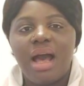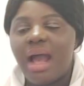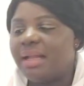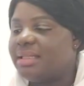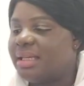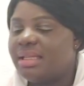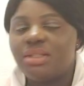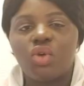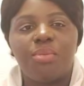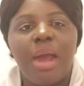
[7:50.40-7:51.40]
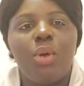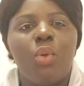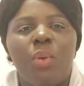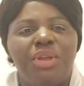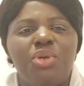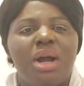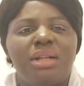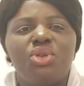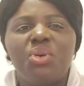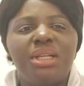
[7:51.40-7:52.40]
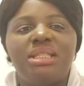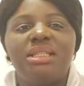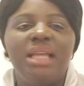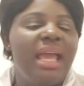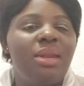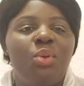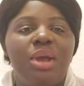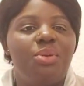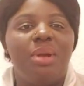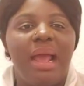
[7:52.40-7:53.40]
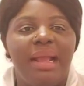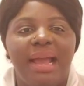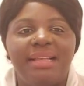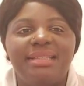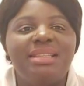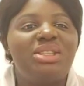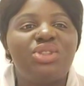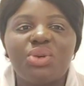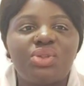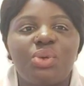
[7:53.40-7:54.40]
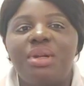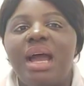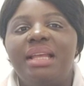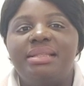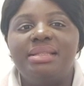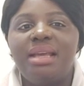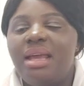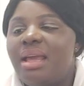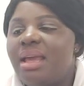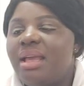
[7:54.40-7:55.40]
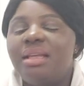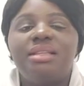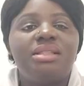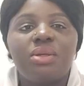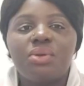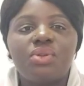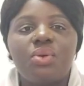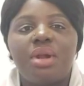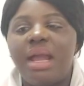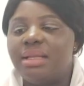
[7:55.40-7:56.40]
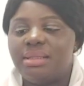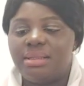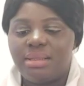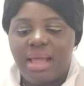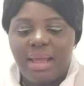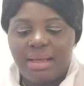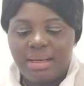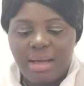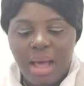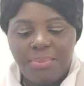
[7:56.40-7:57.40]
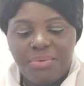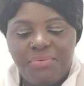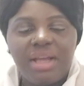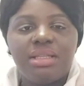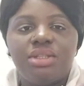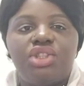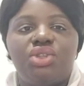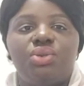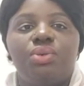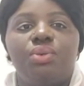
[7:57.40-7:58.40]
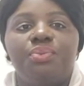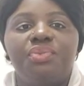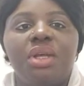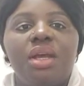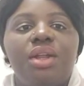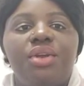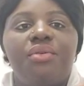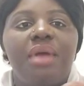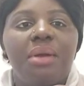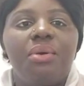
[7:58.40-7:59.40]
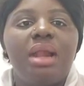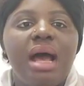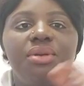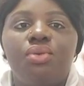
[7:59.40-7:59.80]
i did it on my own way you can do it any way you like guys it's so so nice it's so so nice like i prefer this to the regular